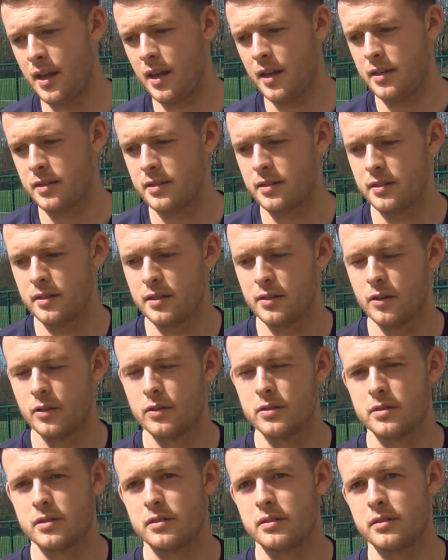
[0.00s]
Yeah, it's you
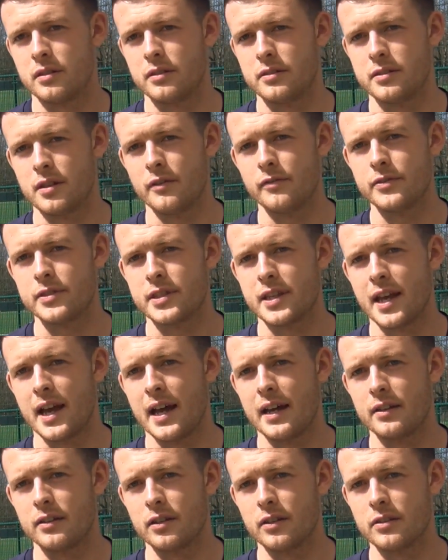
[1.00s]
know it's it's obviously
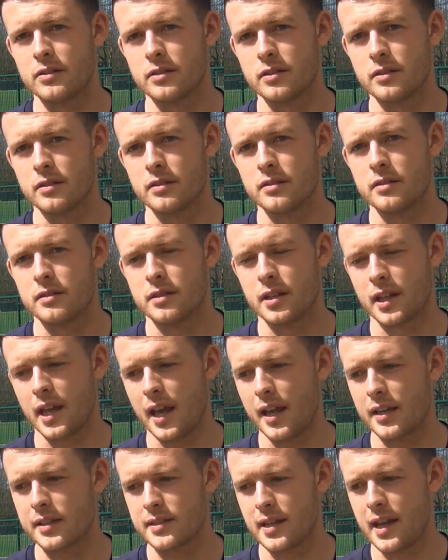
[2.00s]
hard not to, to
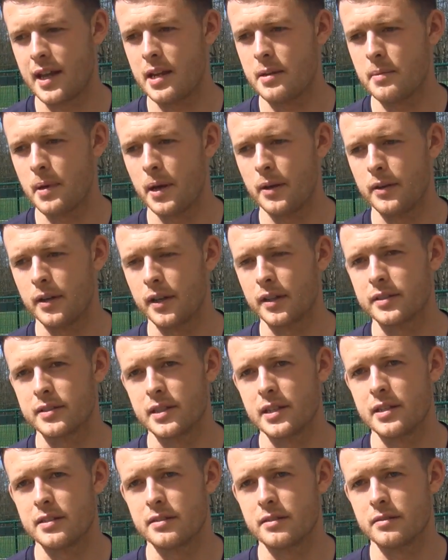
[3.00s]
get excited about next
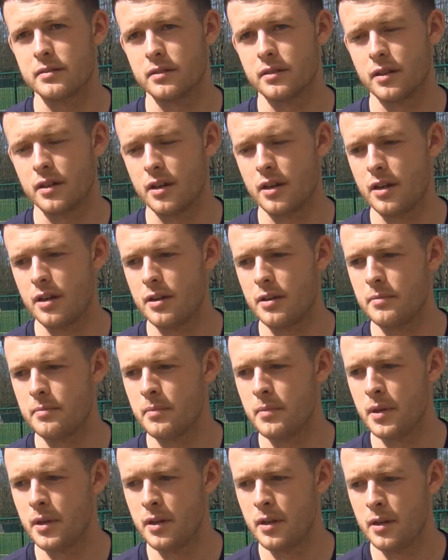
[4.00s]
season.
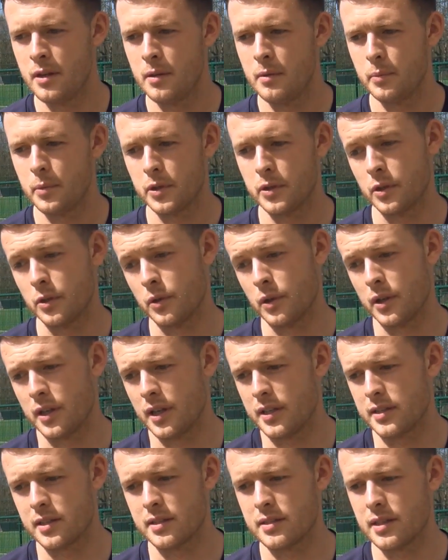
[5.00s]
Um, but you know,
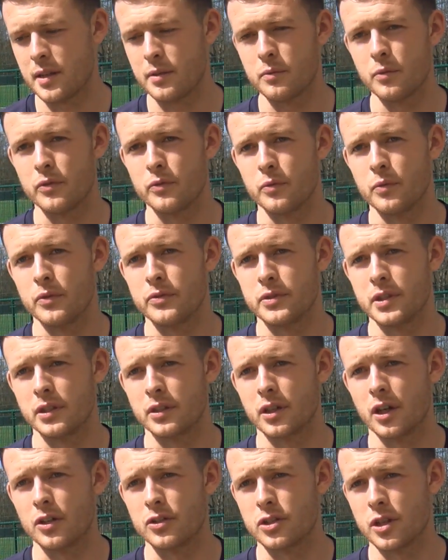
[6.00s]
as I said, we've, we've,
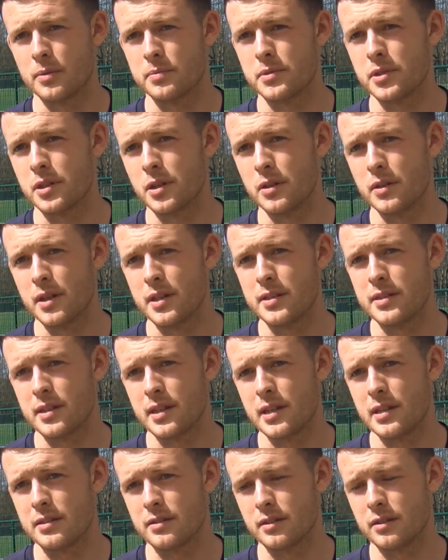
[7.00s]
still got a job to do this
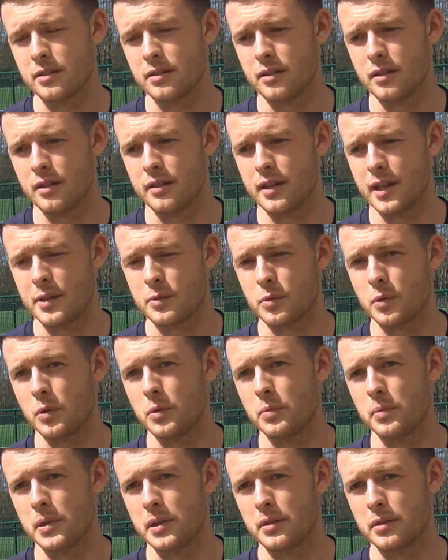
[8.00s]
season, and, and that's what
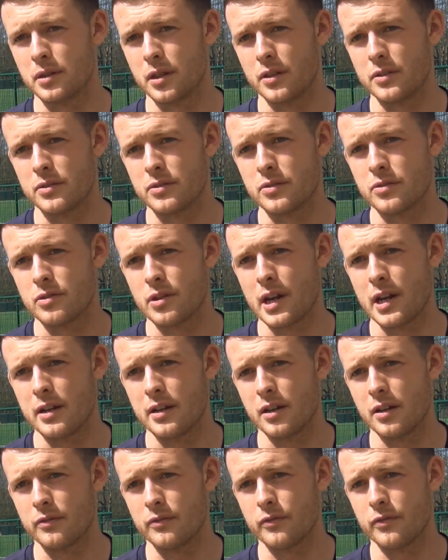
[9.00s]
we'll be
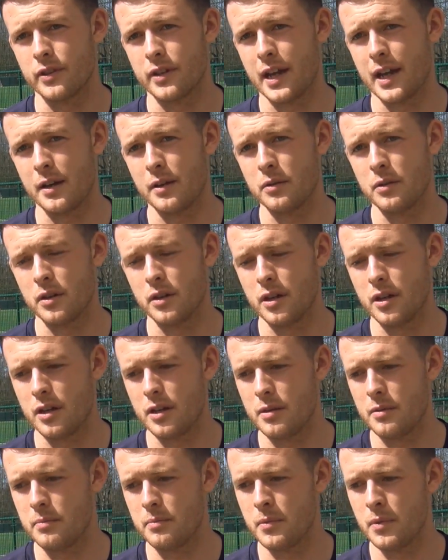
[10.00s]
concentrating on for now.
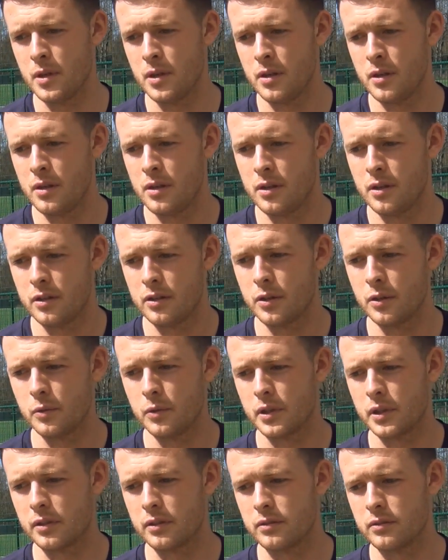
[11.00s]
Um, you know
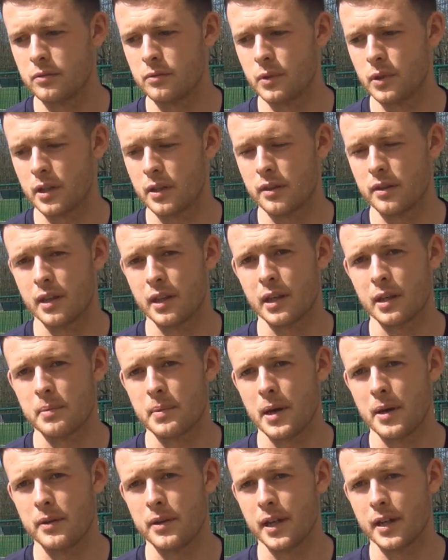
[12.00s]
we can we can think
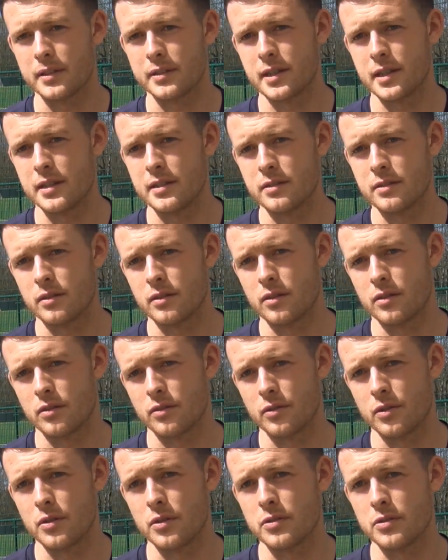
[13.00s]
about next season
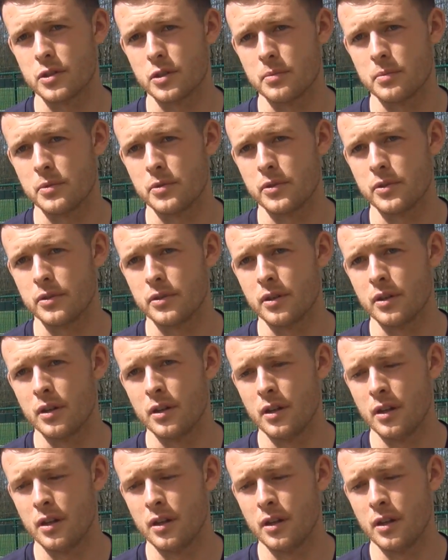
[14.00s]
through the summer and